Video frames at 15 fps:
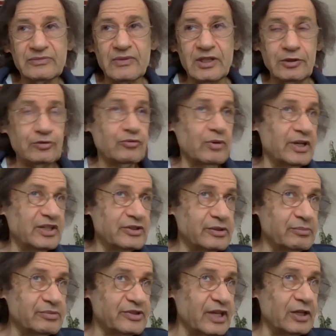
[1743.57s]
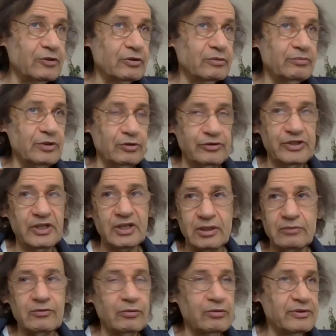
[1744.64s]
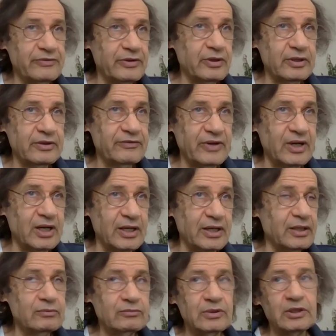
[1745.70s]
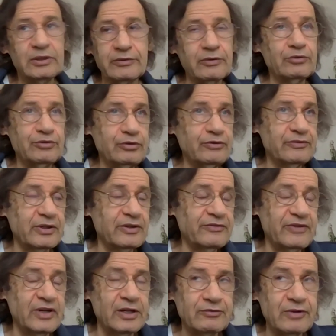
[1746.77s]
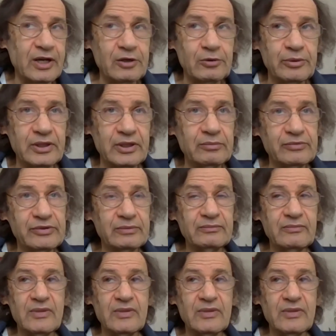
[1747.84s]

He was writing some sacred music and wrote he wrote two very fine requiems.